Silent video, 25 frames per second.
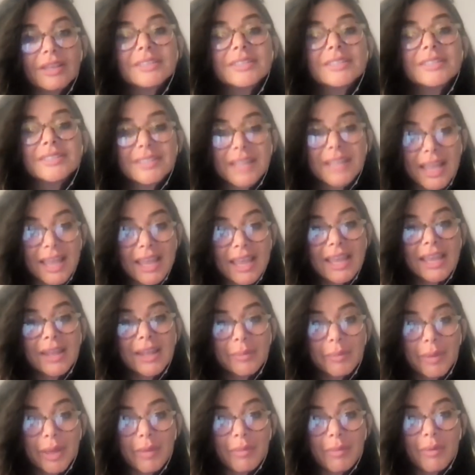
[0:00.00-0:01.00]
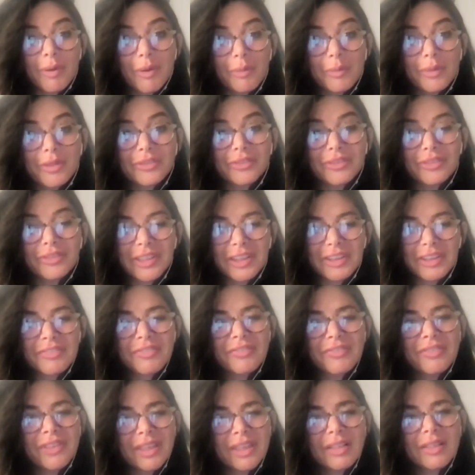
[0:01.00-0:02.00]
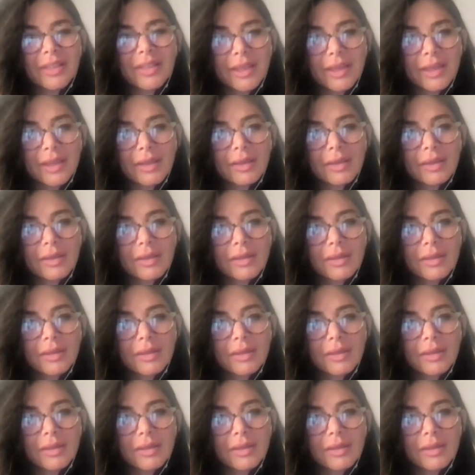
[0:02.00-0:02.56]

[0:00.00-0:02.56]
staying in my moments and like feeling